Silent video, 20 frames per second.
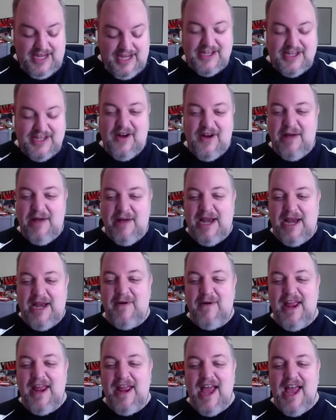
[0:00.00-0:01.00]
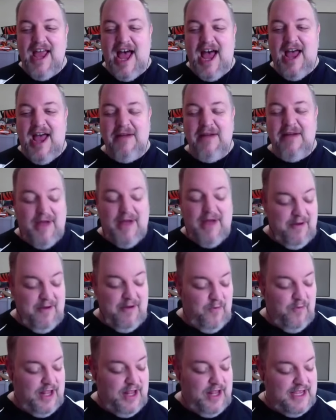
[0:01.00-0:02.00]
So um, anyway, I, I, I
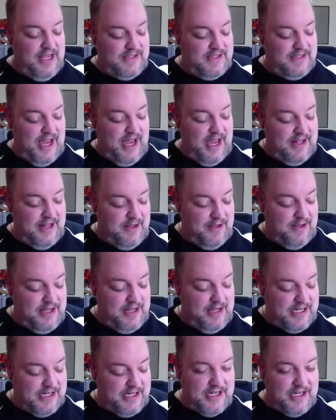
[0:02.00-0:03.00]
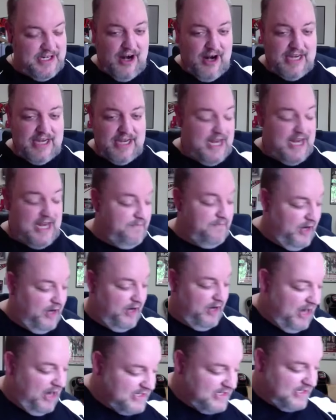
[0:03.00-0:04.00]
won this uh, th- this guitar last night, and for
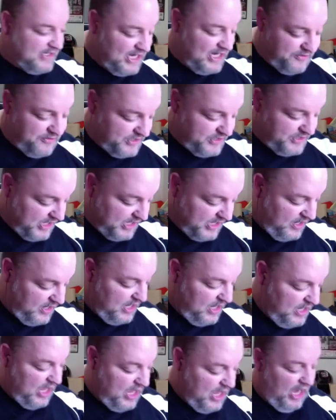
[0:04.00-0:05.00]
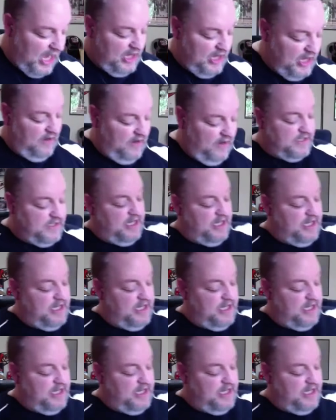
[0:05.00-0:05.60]
anybody that's interested, uh, here is a